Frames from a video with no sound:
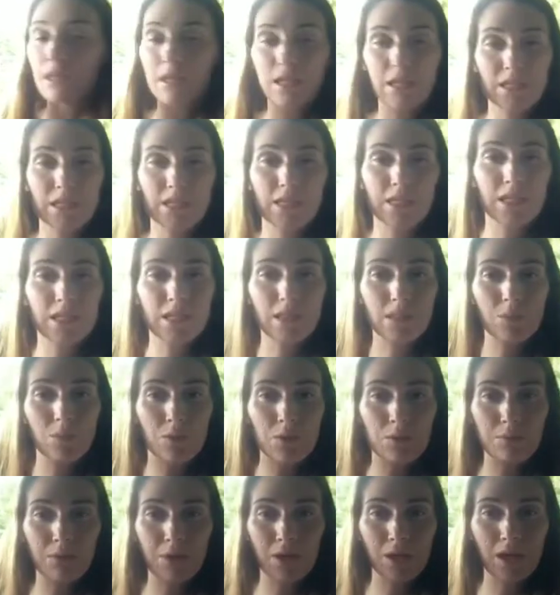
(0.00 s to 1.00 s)
Lindsay does the
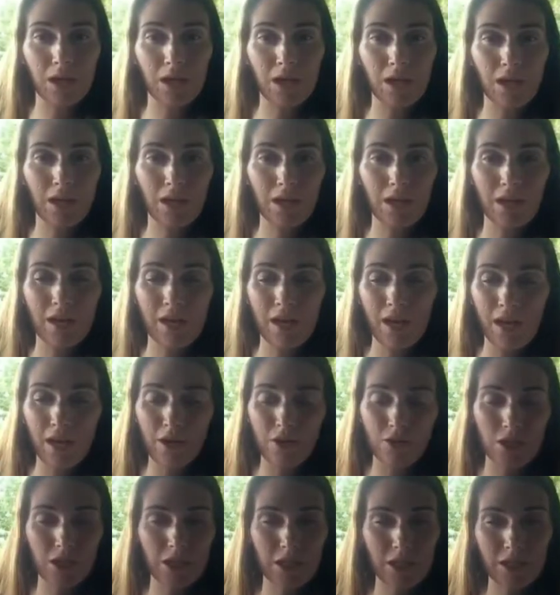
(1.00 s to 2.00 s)
wood burning.
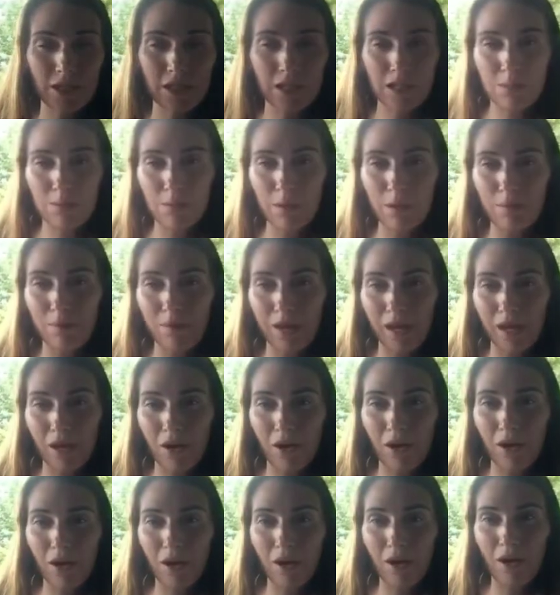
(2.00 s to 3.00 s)
LJ does the spray paint
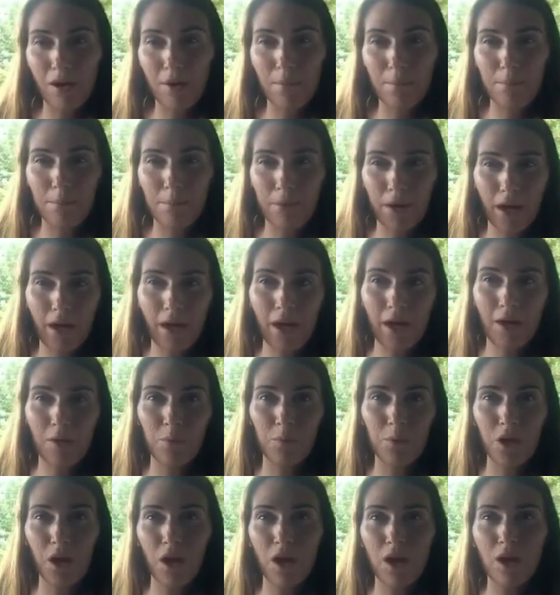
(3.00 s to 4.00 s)
art.
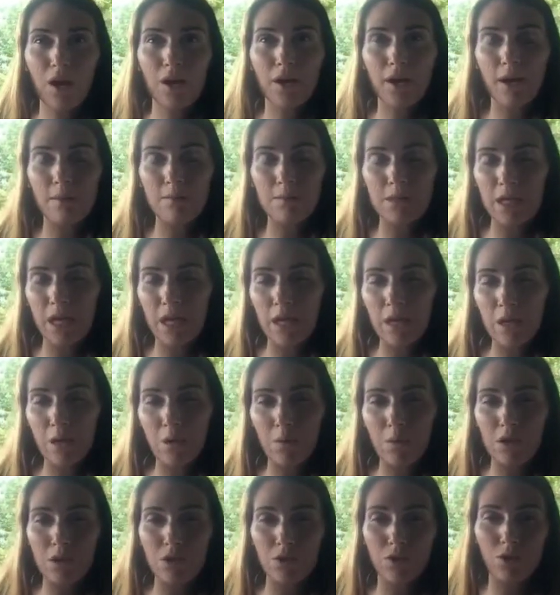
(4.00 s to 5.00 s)
But we all come
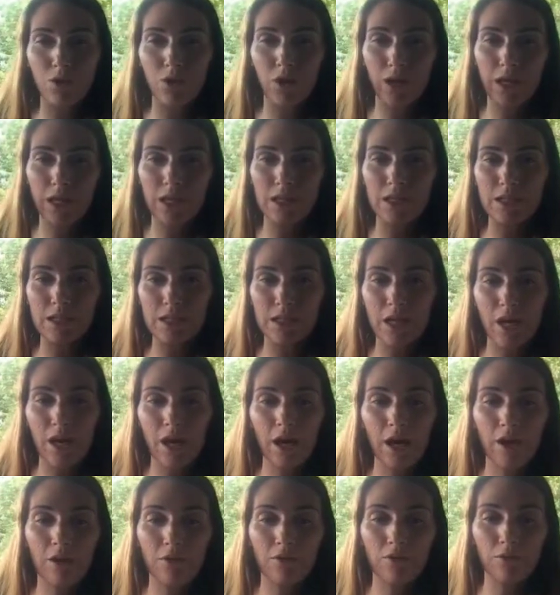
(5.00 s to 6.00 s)
together. We do Cricut
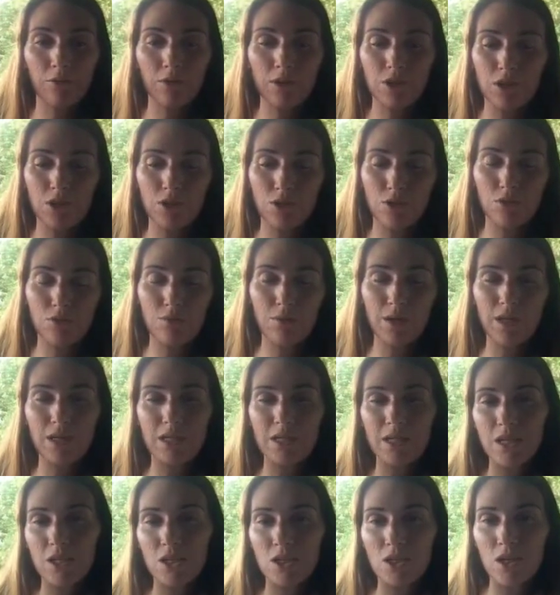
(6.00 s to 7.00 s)
stuff. We do make
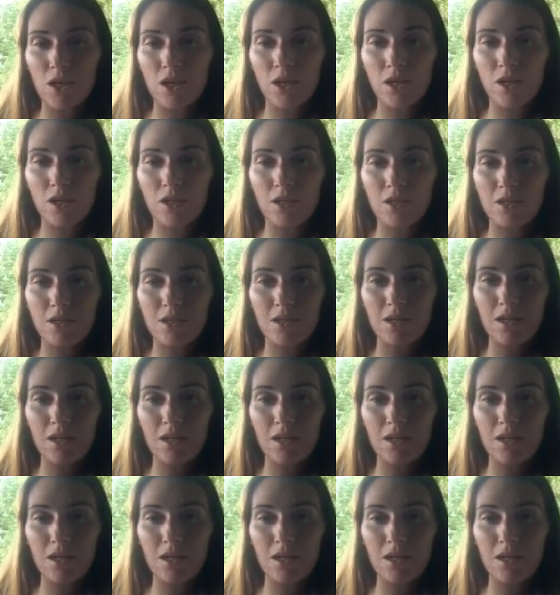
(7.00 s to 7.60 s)
t-shirts.